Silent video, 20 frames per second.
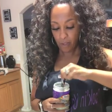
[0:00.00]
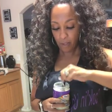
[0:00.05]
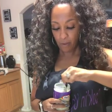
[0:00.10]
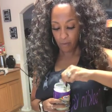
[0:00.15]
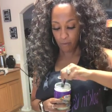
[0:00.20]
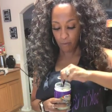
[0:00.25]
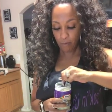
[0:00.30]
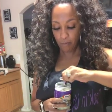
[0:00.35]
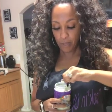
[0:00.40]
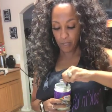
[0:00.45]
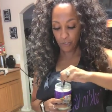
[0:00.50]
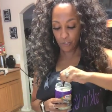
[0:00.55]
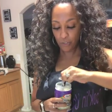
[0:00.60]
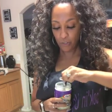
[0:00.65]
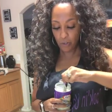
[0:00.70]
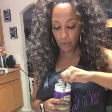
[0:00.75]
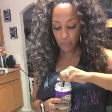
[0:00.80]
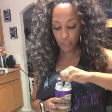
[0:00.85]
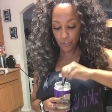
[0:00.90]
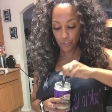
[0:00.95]
I'm going to make
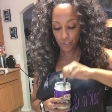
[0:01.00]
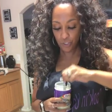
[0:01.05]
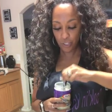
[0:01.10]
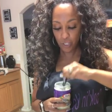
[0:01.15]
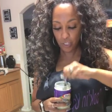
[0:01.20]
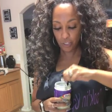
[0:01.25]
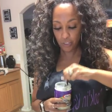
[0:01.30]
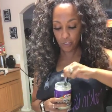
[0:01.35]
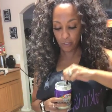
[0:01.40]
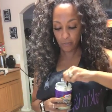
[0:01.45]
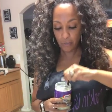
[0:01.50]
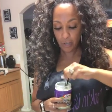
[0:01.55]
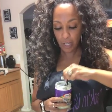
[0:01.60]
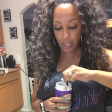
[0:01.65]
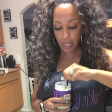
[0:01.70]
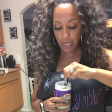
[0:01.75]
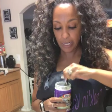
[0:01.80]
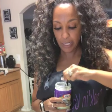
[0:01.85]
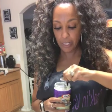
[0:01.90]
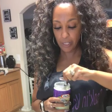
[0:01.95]
sure all these chunks are
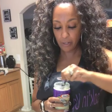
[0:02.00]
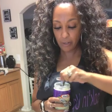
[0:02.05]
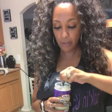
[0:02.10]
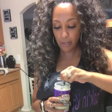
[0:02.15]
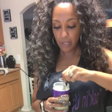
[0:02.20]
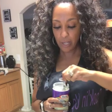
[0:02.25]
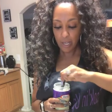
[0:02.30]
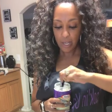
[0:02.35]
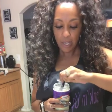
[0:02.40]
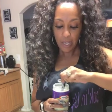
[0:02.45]
out of here.